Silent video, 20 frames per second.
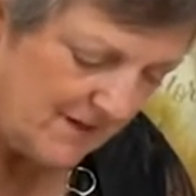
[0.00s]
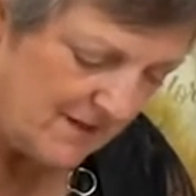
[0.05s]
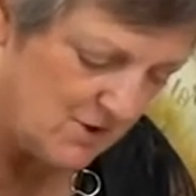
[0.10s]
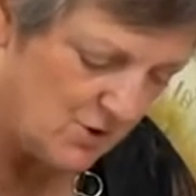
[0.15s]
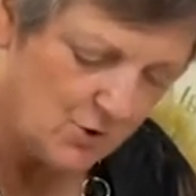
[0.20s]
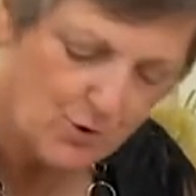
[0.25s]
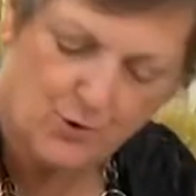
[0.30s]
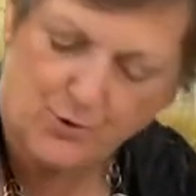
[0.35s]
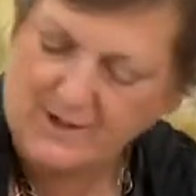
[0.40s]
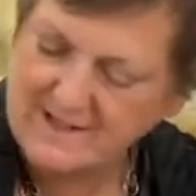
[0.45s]

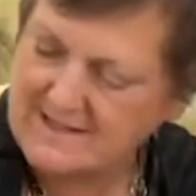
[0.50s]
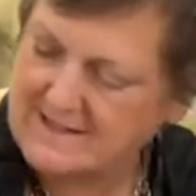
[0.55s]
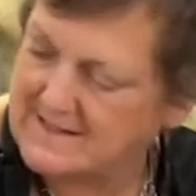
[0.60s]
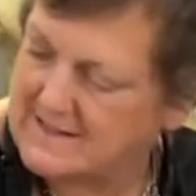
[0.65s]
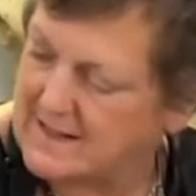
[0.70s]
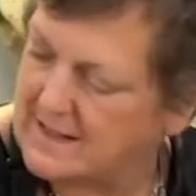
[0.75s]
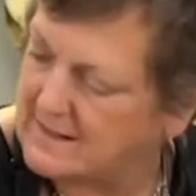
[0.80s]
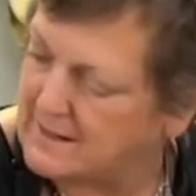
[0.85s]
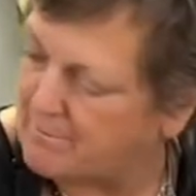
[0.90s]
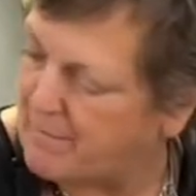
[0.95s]
Turquoise is
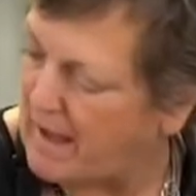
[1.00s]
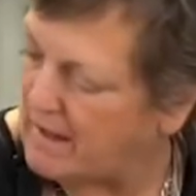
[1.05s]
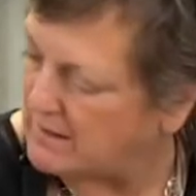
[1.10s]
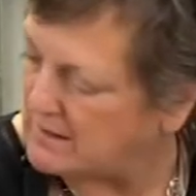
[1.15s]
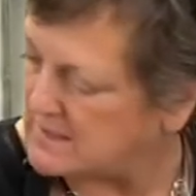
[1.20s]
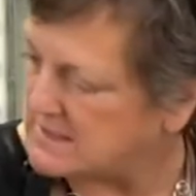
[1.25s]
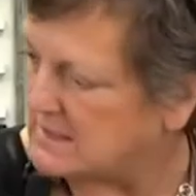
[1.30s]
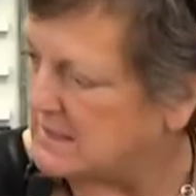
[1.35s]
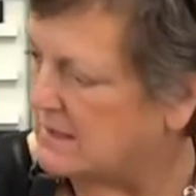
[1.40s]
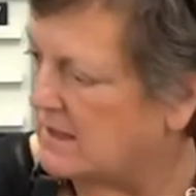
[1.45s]
like the
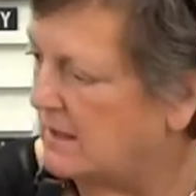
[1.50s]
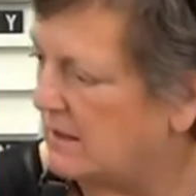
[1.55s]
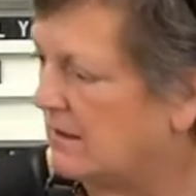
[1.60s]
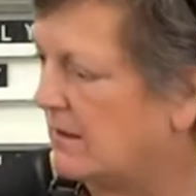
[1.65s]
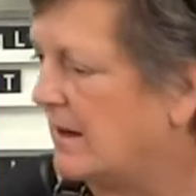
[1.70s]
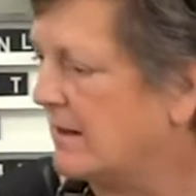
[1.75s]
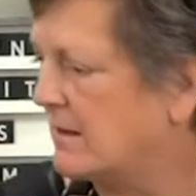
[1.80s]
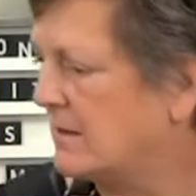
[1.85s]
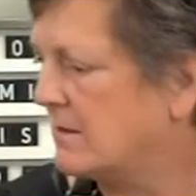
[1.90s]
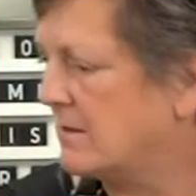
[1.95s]
balancey
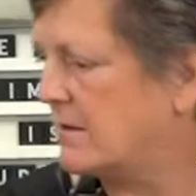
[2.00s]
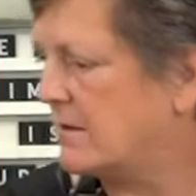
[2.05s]
color. I do